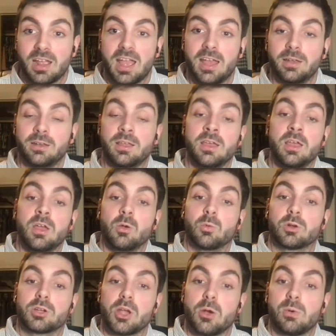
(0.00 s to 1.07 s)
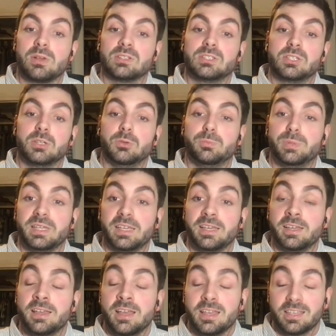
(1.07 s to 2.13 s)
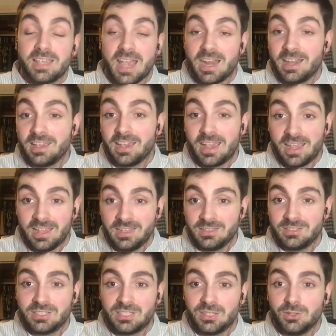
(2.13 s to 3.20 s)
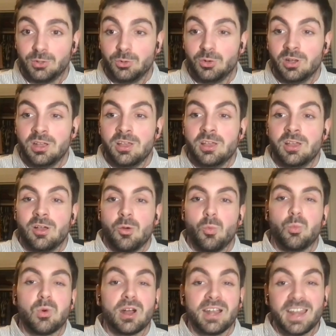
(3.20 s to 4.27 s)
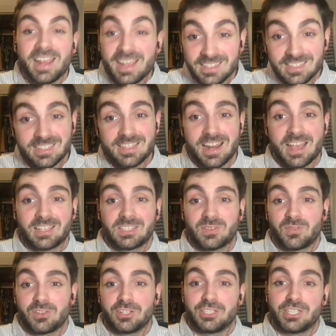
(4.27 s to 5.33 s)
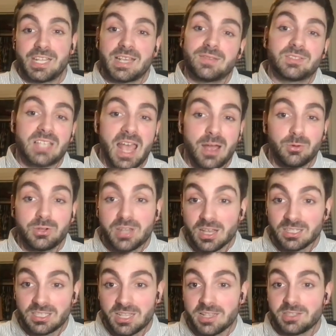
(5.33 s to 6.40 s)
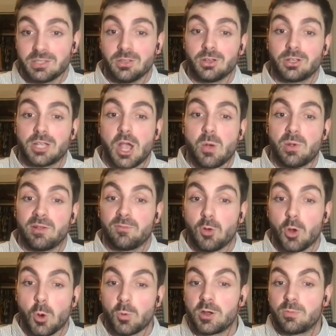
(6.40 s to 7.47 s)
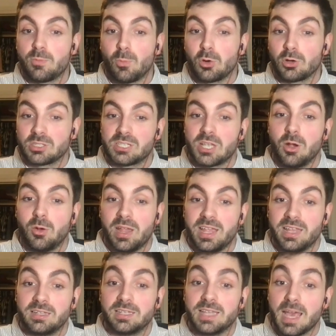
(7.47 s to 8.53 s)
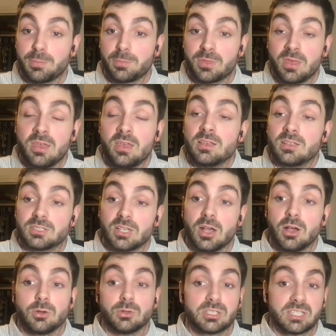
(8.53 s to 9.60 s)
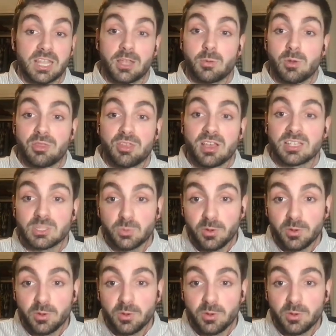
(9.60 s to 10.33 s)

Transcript: end, we're going to be getting into what is next for the Chiefs. How does this look going forward more so in depth? So stick with us.